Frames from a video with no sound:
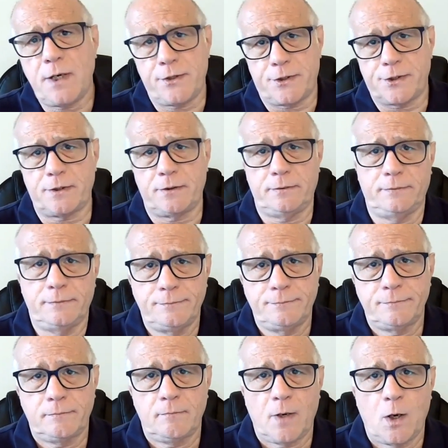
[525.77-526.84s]
others.
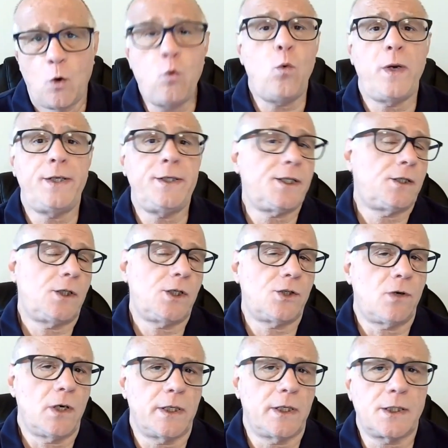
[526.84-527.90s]
Who wins? The
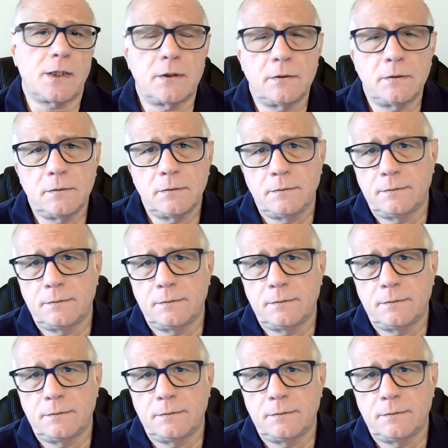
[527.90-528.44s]
strongest.